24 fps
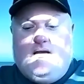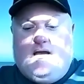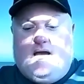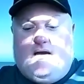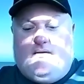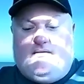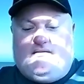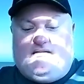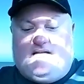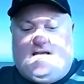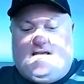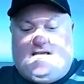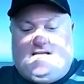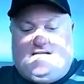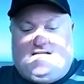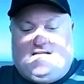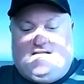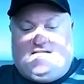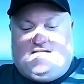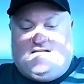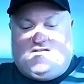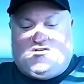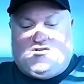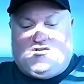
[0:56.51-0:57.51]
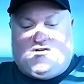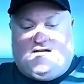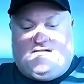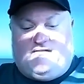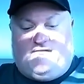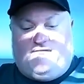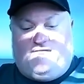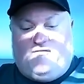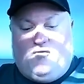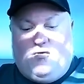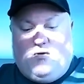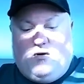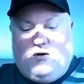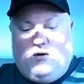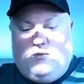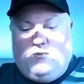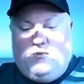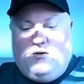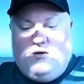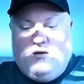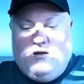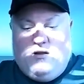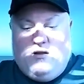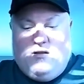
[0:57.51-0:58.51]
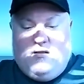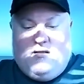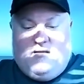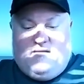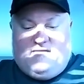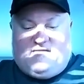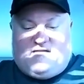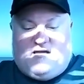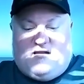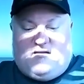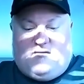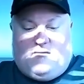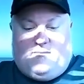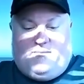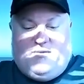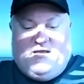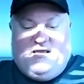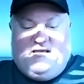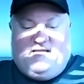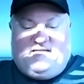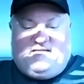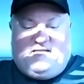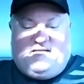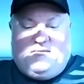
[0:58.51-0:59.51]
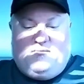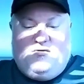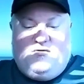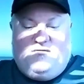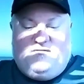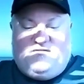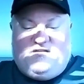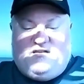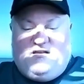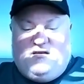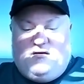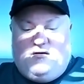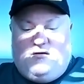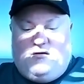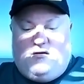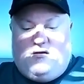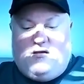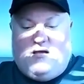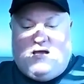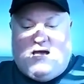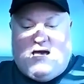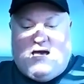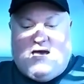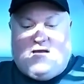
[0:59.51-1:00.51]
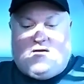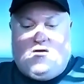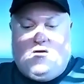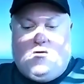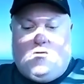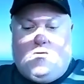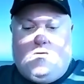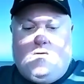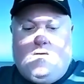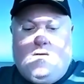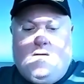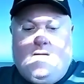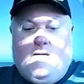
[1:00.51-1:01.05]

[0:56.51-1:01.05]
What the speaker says: I was like, does it transform? It's got a little piece that moves here. I don't know.